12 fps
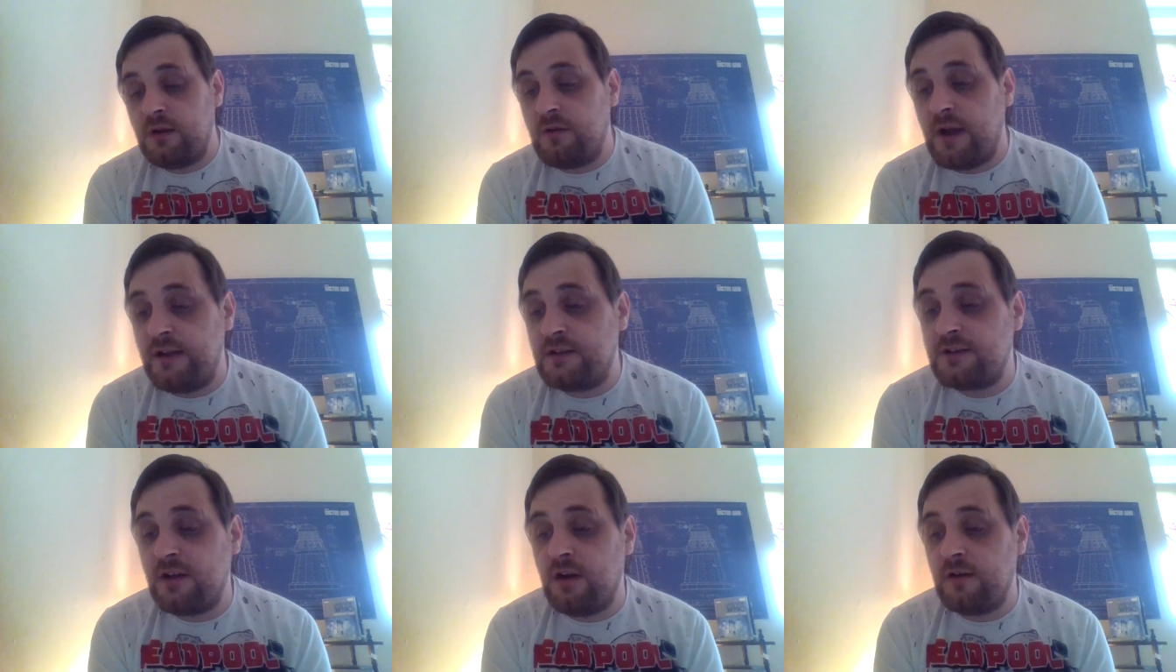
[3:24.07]
Great
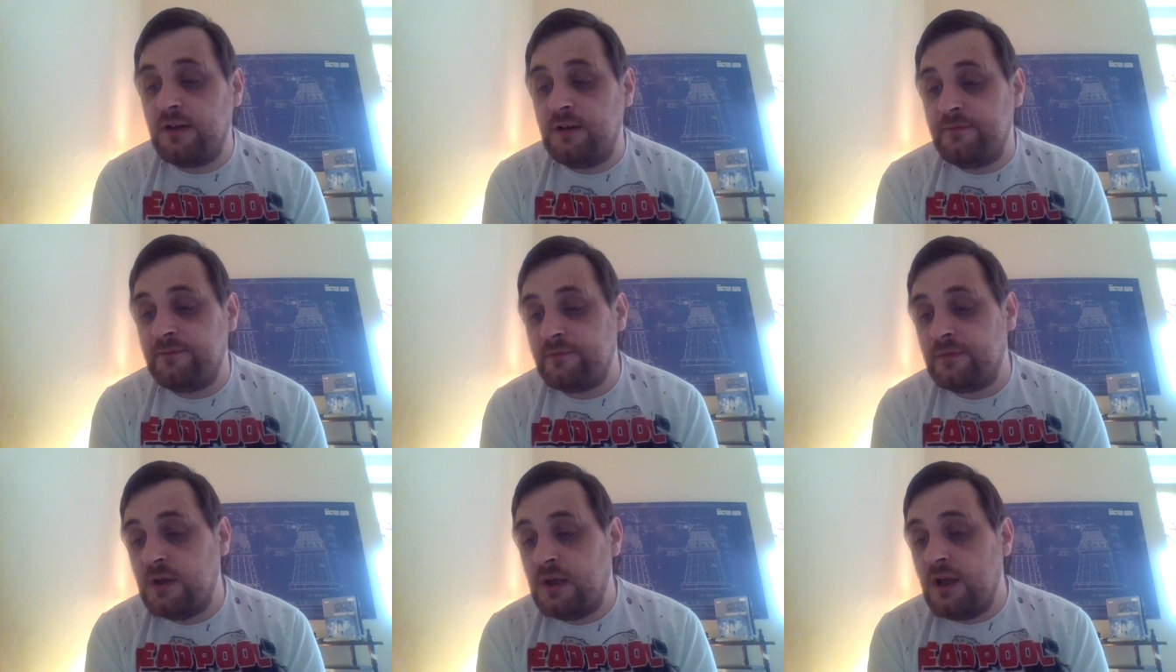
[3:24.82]
story.
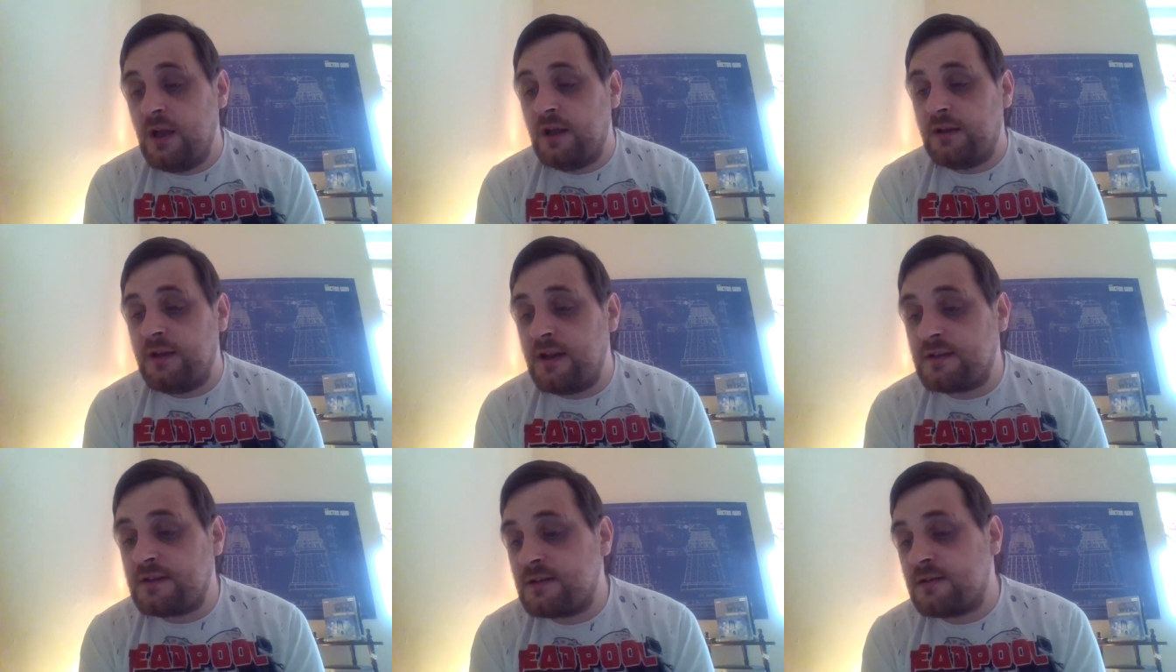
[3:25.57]

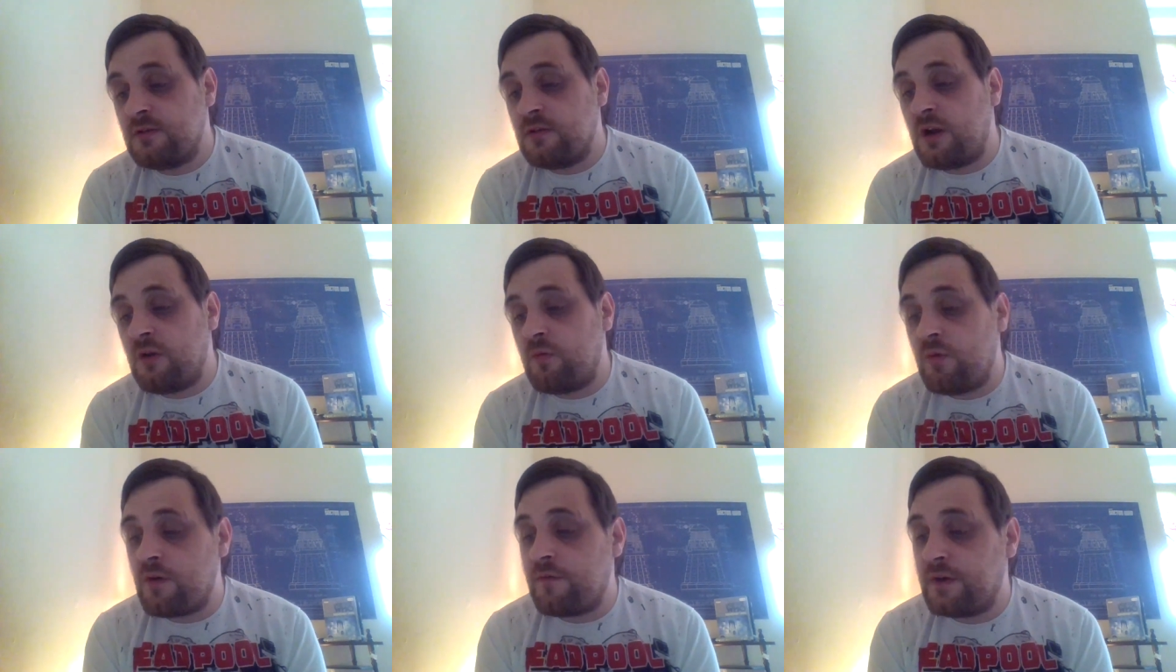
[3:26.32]
Dicks' other
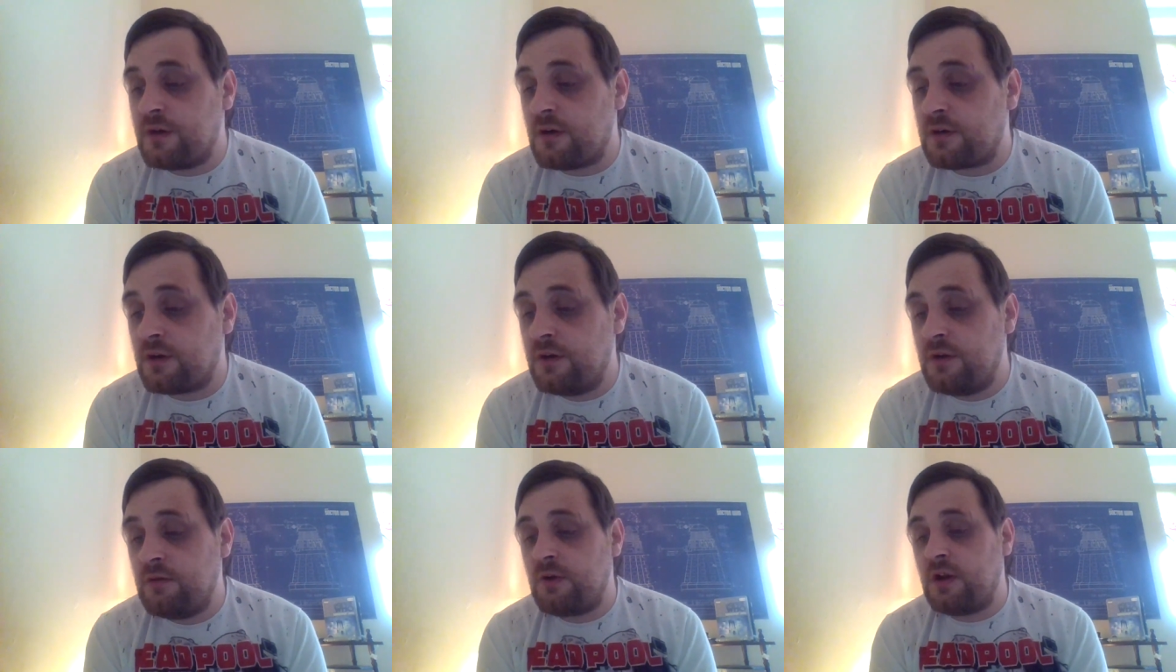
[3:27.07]
work for Doctor
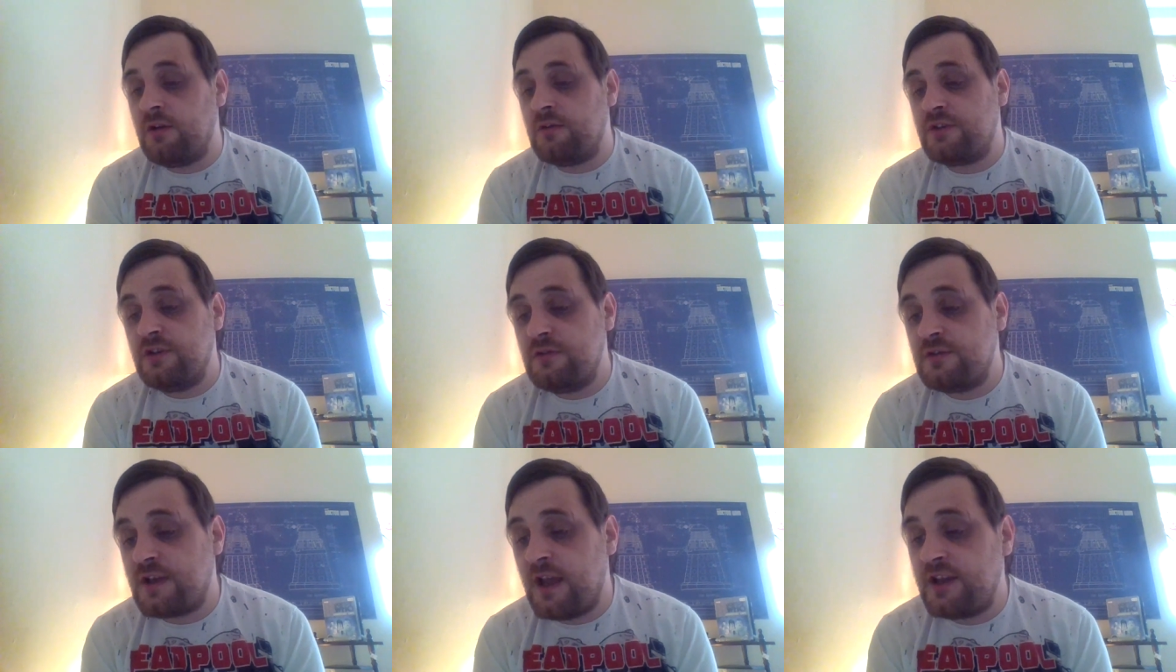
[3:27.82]
Who include
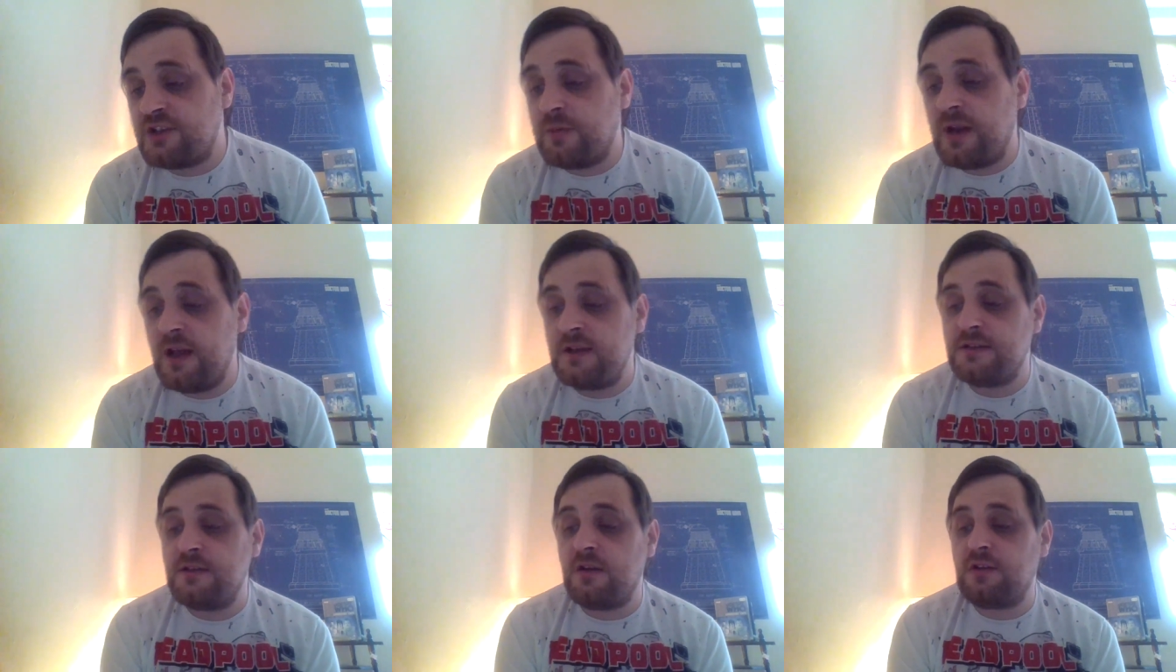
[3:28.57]
two stage
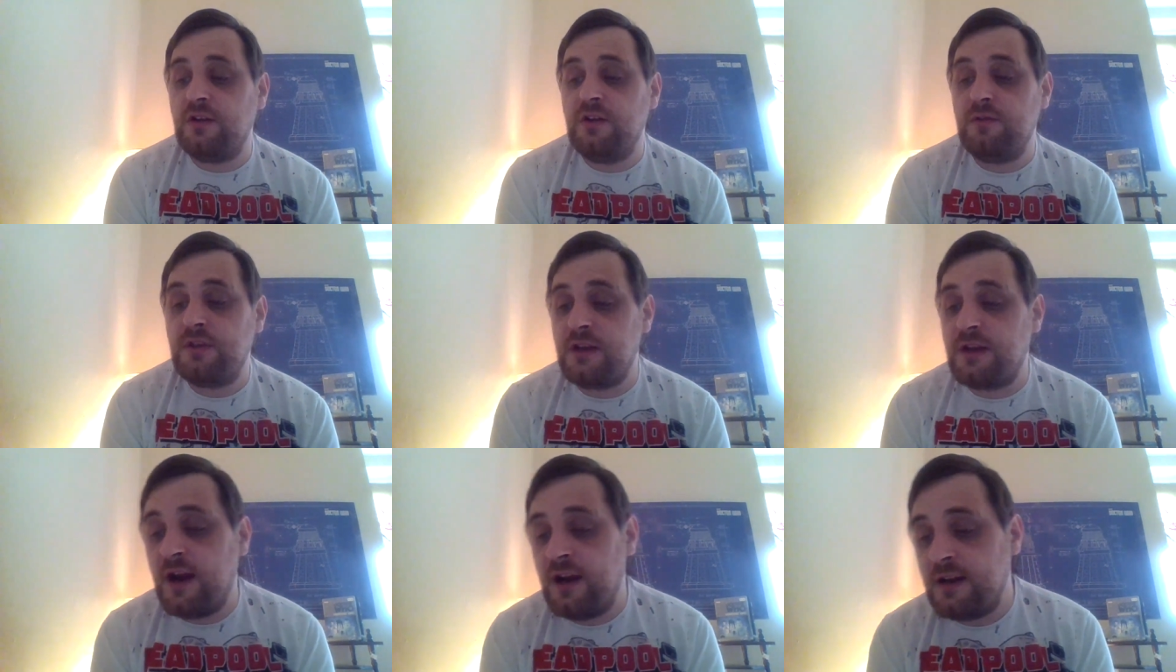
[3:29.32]
plays, Doctor Who and the
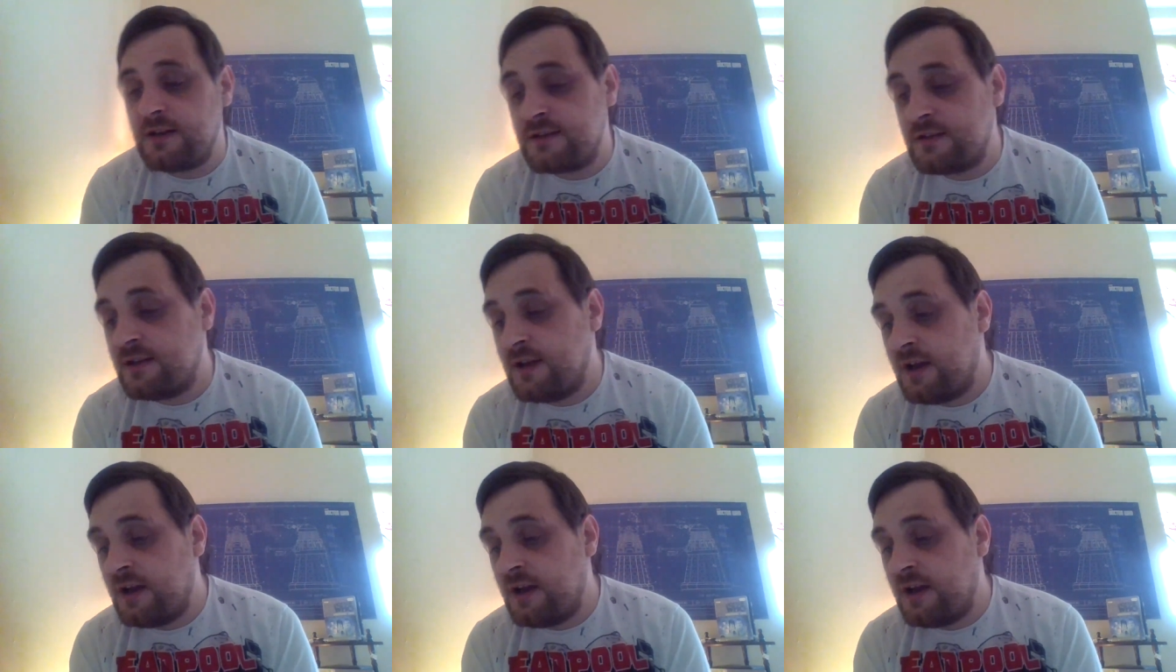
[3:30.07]
Daleks